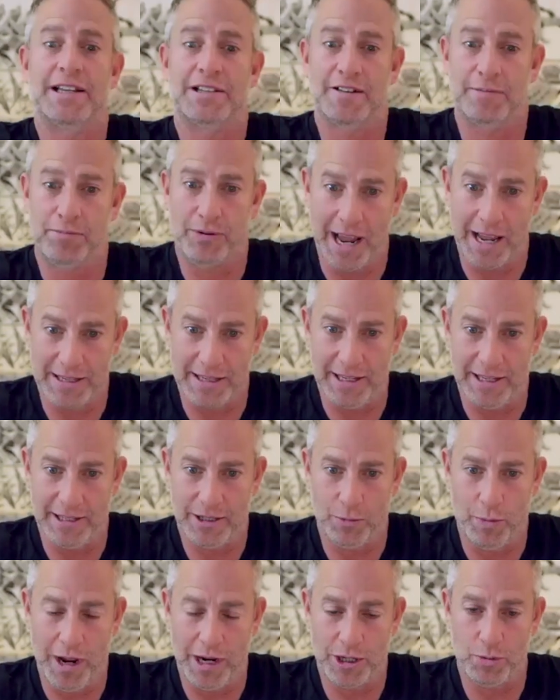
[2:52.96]
of
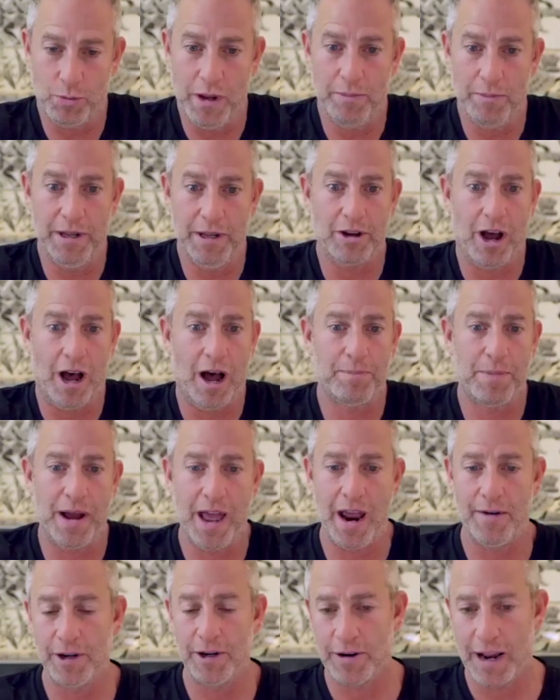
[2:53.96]
presence, which we've been taught by
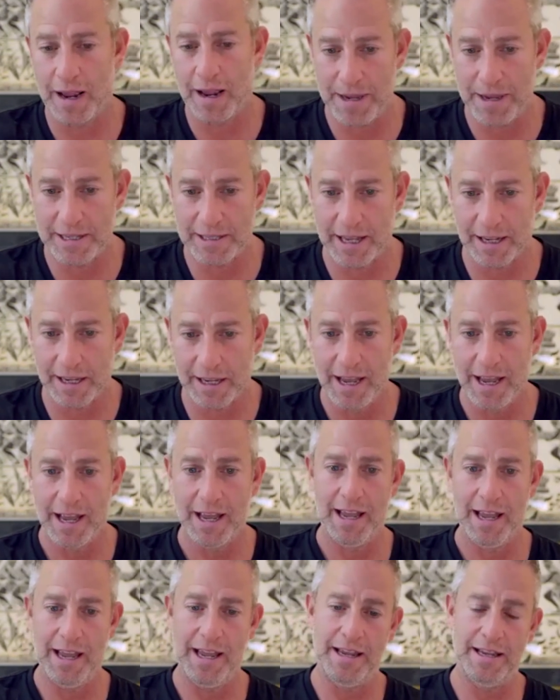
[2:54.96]
every great mystic
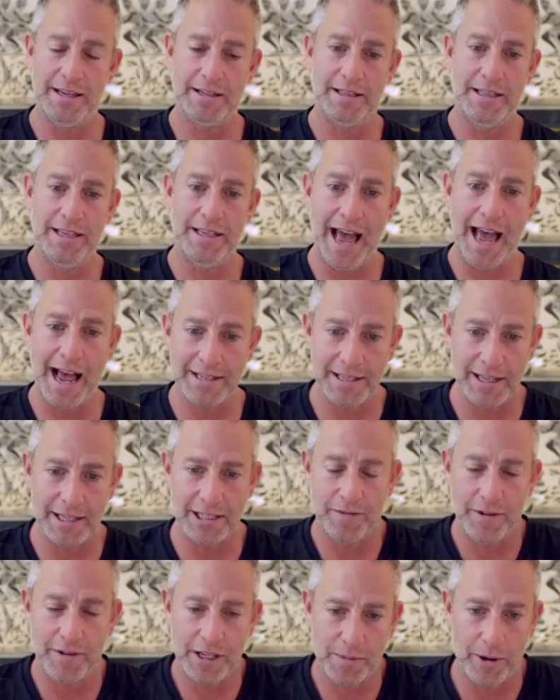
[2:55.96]
is the essence of
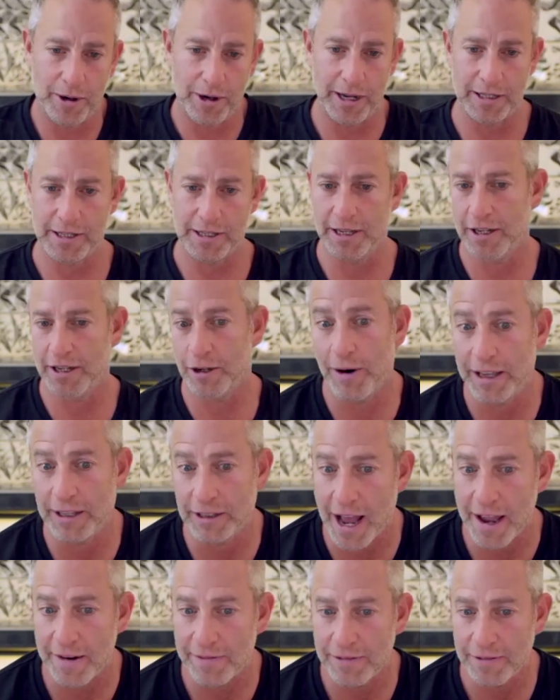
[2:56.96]
experiencing a great life.
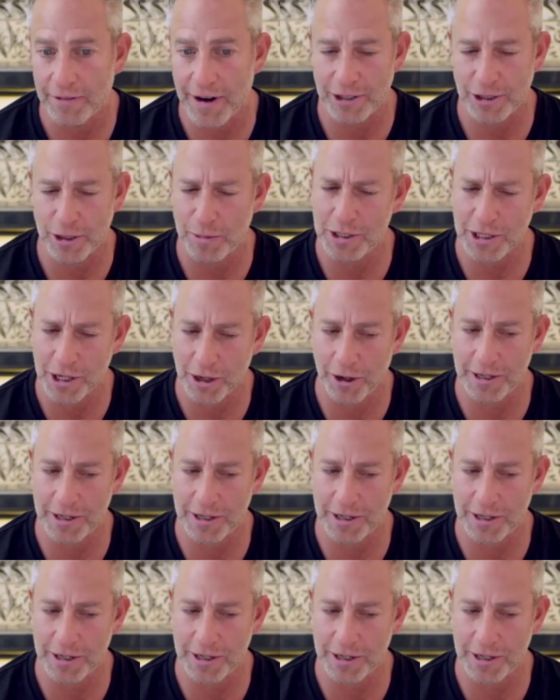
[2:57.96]
Right. So I'm just curious.